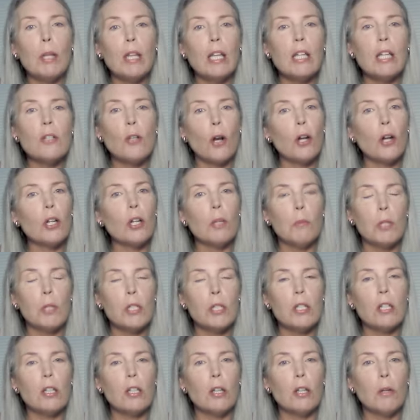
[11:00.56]
of these
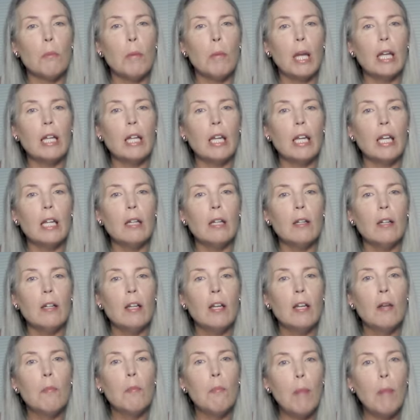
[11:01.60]
arguments that they're making
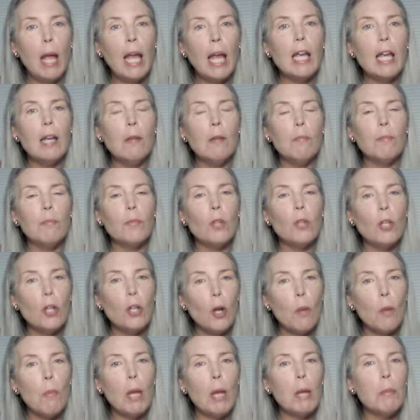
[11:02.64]
may
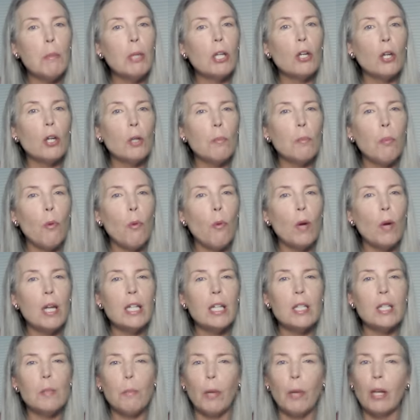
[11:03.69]
be good
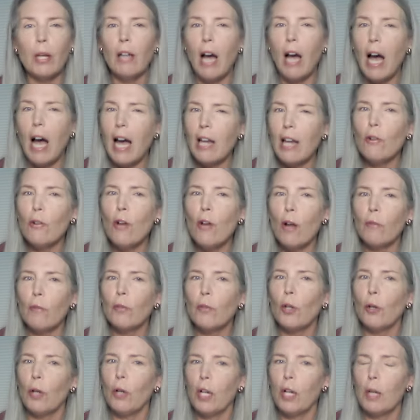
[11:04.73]
points, but I don't know if
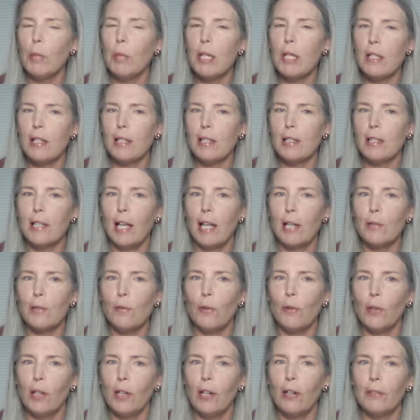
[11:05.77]
they're going to be
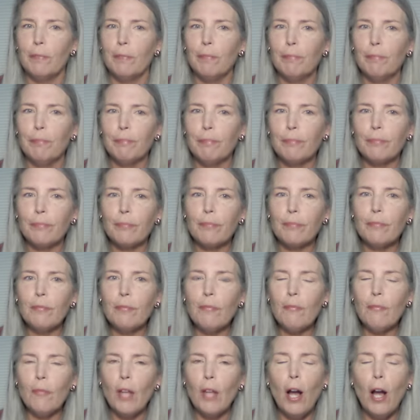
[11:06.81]
successful here.
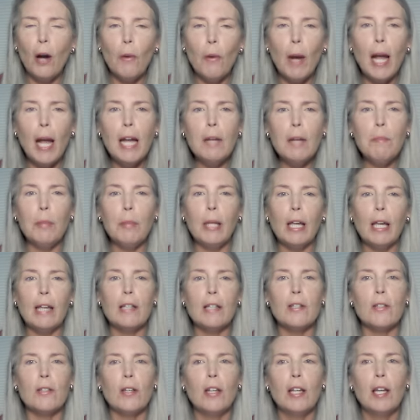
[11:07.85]
All right,
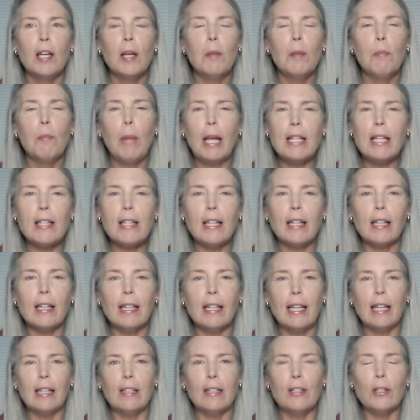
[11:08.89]
because
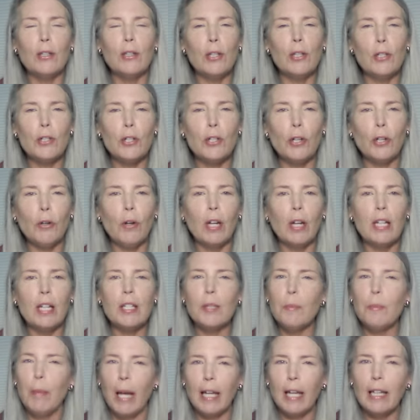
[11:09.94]
basically, did the jury
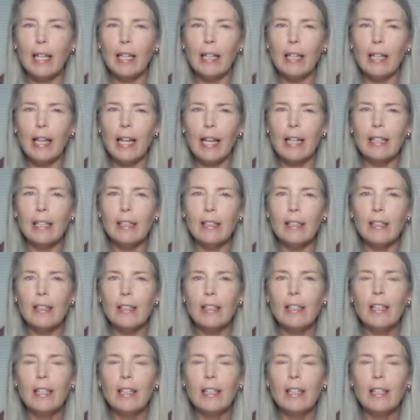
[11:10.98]
speculate?